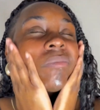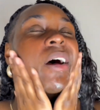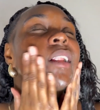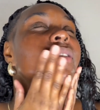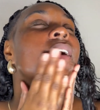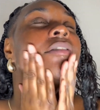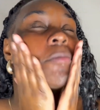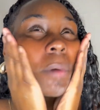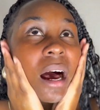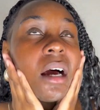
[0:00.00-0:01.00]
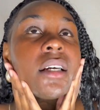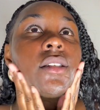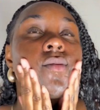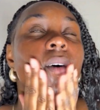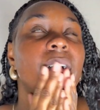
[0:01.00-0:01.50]
I love
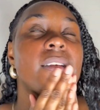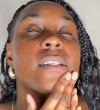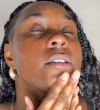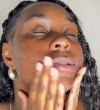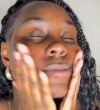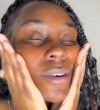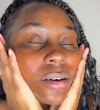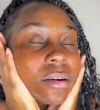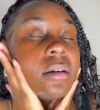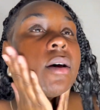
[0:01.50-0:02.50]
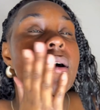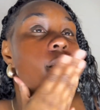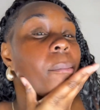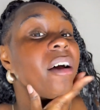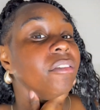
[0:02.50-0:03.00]
Pond's. Pond's is
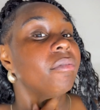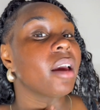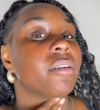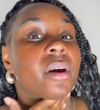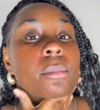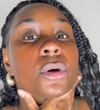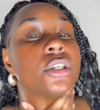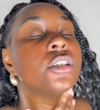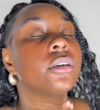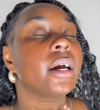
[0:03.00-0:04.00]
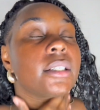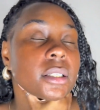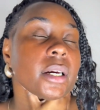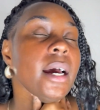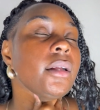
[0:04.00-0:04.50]
my favorite
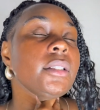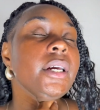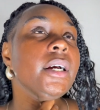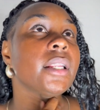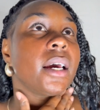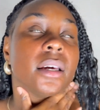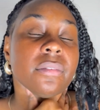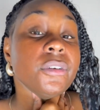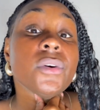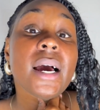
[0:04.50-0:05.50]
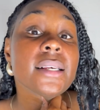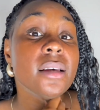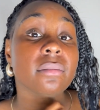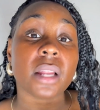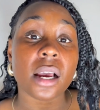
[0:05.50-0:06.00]
moisturizer out there. Like, if you guys
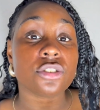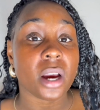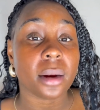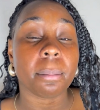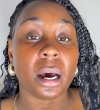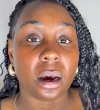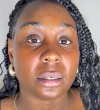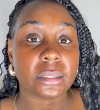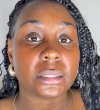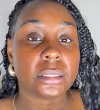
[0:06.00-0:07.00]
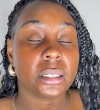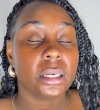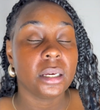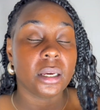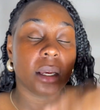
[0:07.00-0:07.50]
have not tried Pond's,
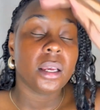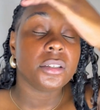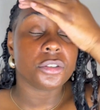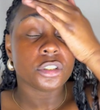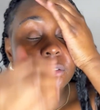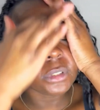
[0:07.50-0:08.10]
you should